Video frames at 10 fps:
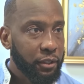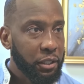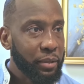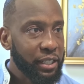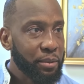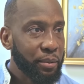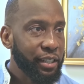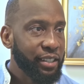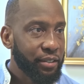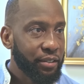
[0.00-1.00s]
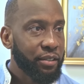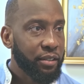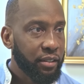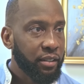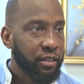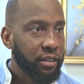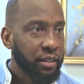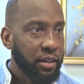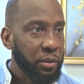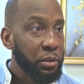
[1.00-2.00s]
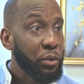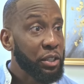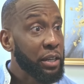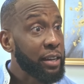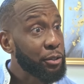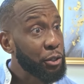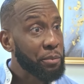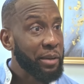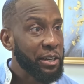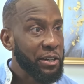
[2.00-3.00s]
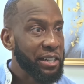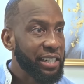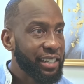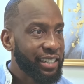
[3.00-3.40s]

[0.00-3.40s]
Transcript: She better be. Or the ones I have to use my gun.